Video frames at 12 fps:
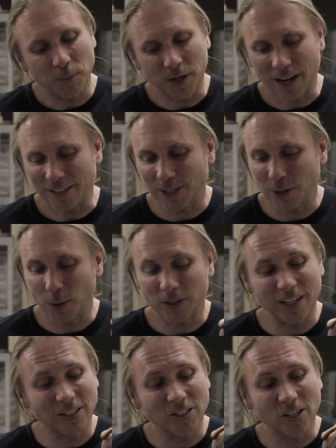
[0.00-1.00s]
but I tell you what,
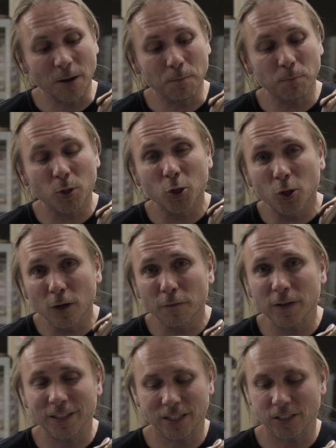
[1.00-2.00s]
this is a
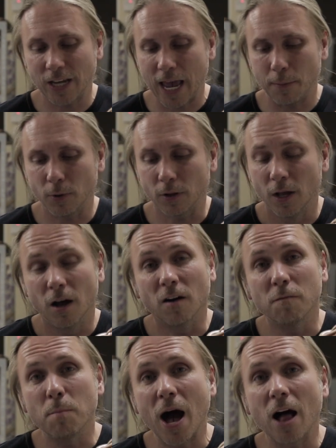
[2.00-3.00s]
perfect example
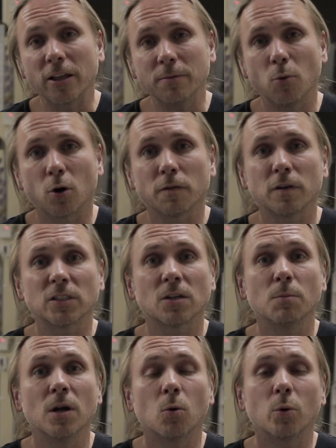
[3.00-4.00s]
of
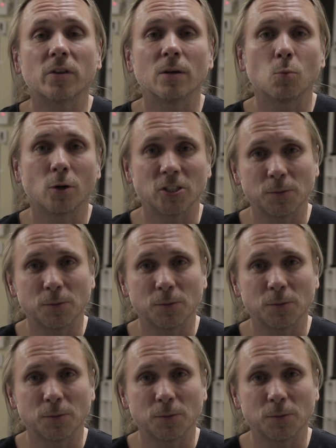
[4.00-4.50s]
polymorphism within one